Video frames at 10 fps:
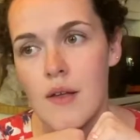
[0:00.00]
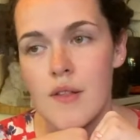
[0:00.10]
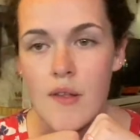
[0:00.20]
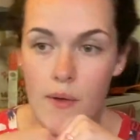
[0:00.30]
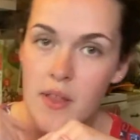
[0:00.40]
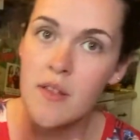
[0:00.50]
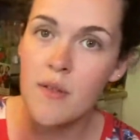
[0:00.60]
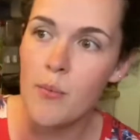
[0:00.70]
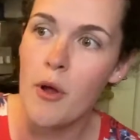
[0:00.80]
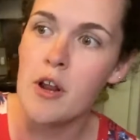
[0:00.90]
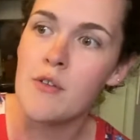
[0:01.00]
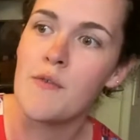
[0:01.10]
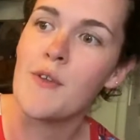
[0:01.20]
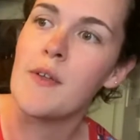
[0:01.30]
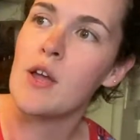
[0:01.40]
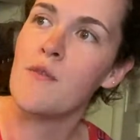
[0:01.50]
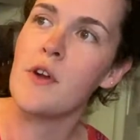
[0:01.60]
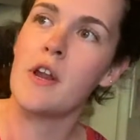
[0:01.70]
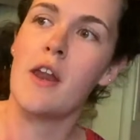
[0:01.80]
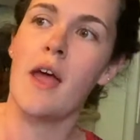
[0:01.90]
So in this product review video for
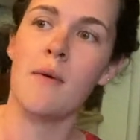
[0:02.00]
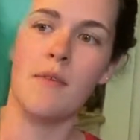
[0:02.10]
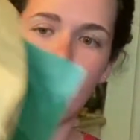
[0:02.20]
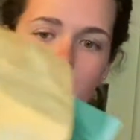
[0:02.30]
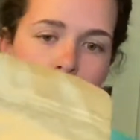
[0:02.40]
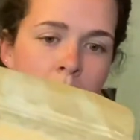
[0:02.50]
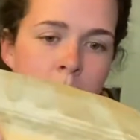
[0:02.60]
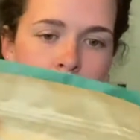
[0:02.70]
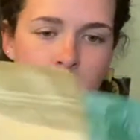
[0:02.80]
you today, we've got,